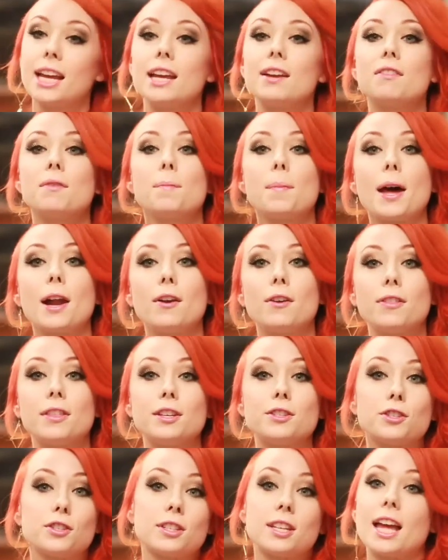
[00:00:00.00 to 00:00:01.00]
Even better
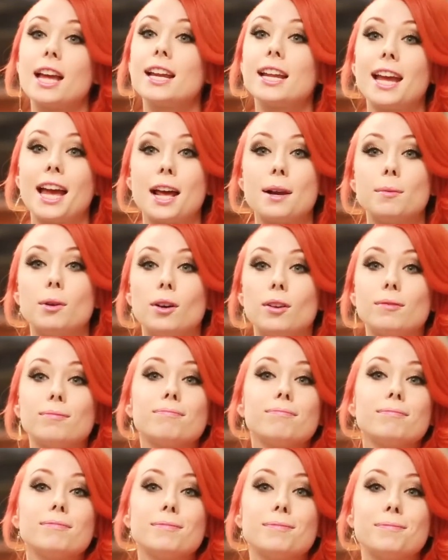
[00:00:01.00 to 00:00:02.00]
than just any animal,
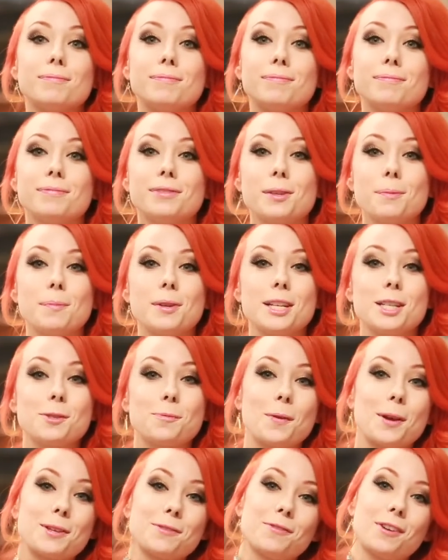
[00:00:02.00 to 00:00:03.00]
somebody's
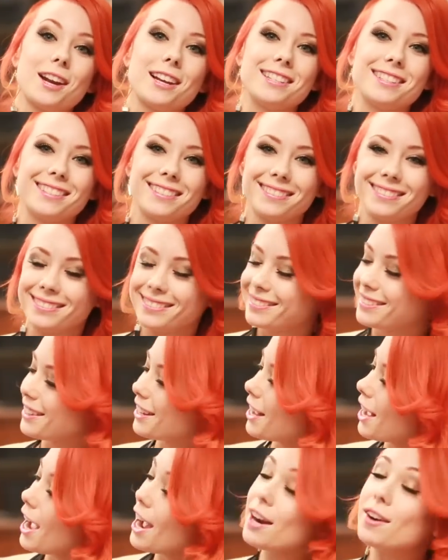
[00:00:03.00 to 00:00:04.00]
best friend.
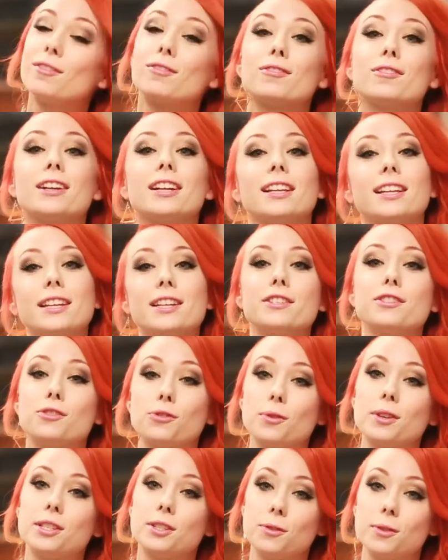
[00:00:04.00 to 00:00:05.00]
I really
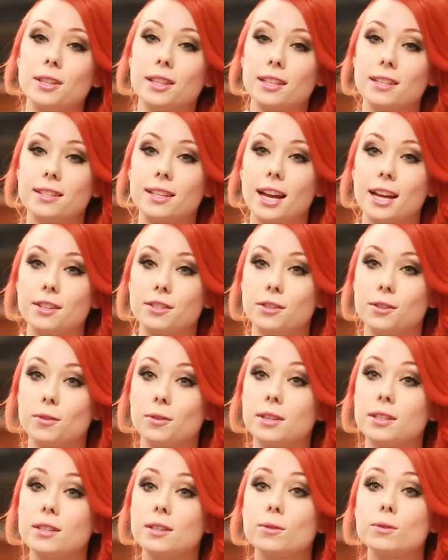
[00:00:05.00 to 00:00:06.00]
enjoy doing this tattoo
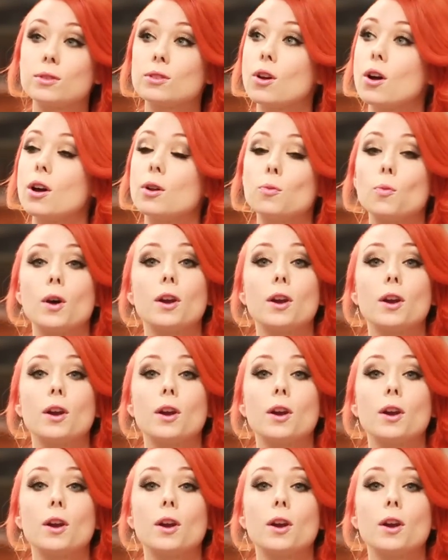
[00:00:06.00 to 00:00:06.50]
because this is on